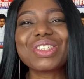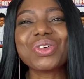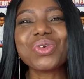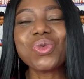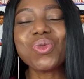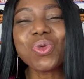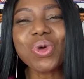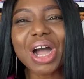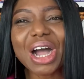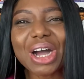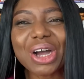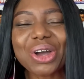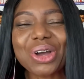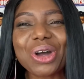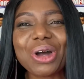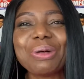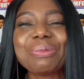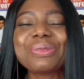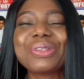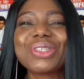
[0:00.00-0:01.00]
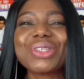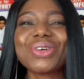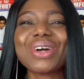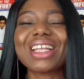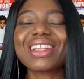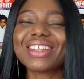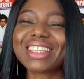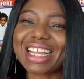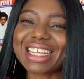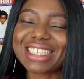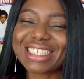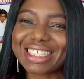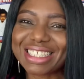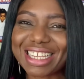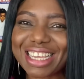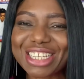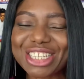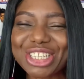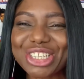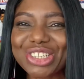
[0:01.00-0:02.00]
welcome to another
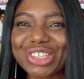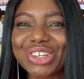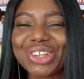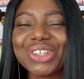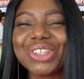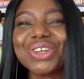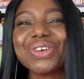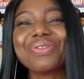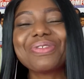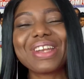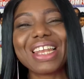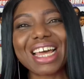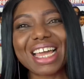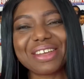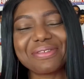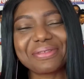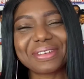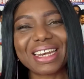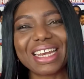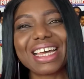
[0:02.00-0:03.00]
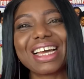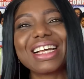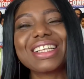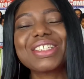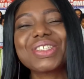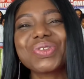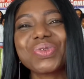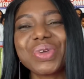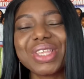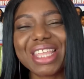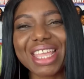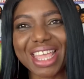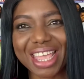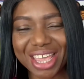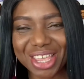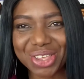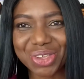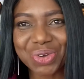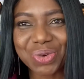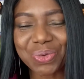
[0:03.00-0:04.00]
session of live class with
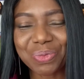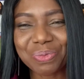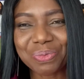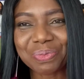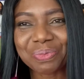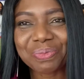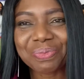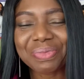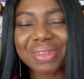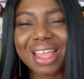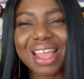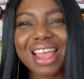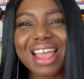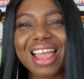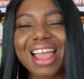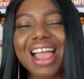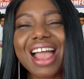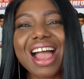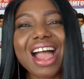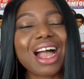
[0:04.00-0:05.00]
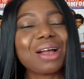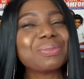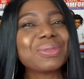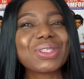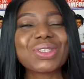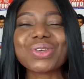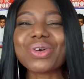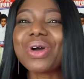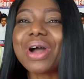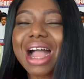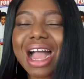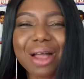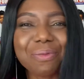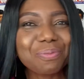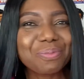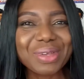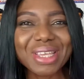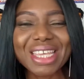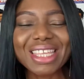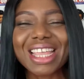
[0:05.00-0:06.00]
Ayum. I'm so
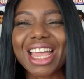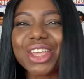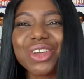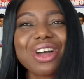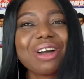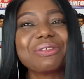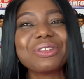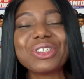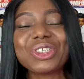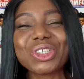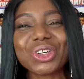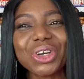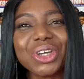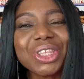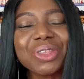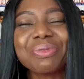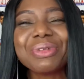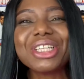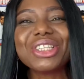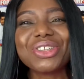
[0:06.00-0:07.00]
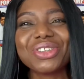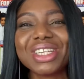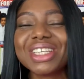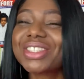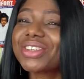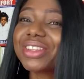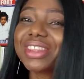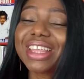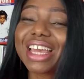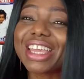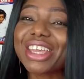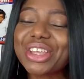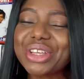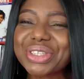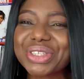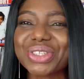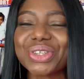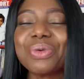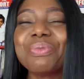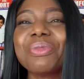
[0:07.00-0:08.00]
happy that you have joined me today. So thank you
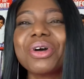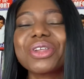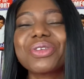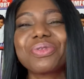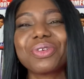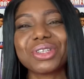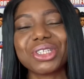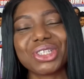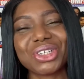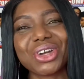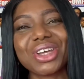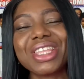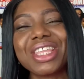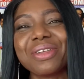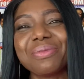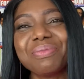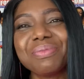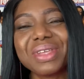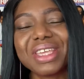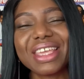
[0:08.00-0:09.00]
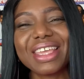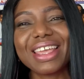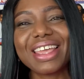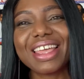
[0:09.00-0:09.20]
so much for joining me.